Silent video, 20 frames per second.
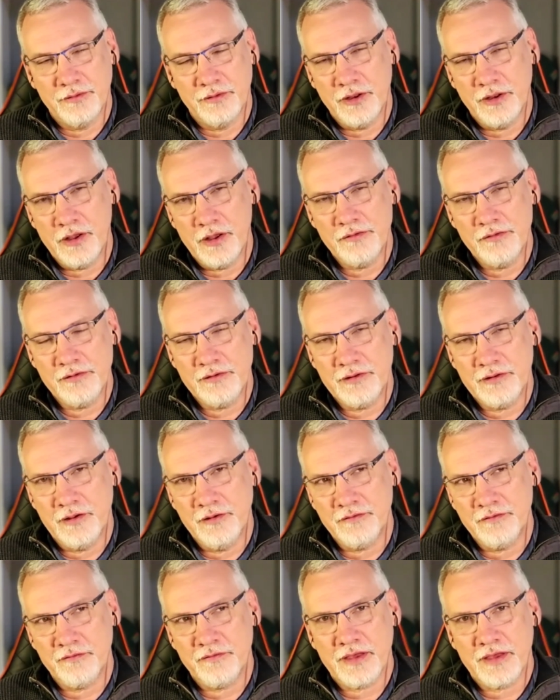loads and
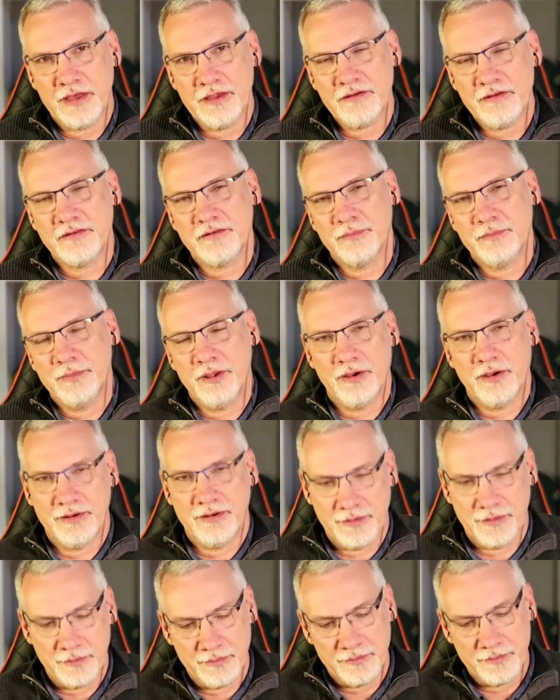loads of cash
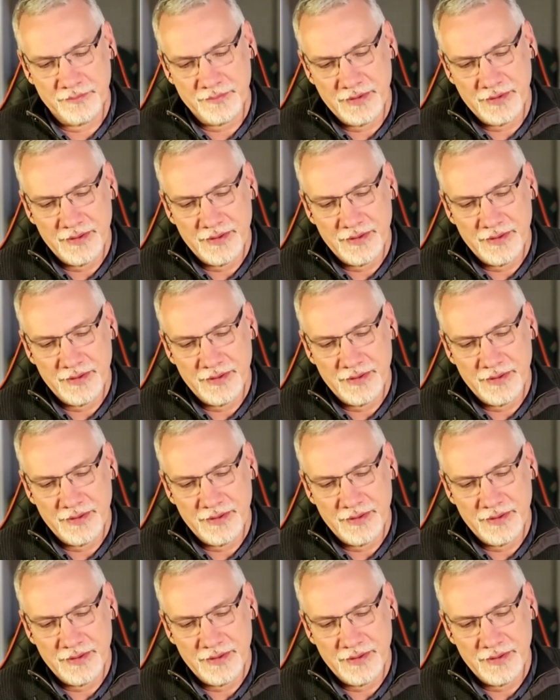behind him.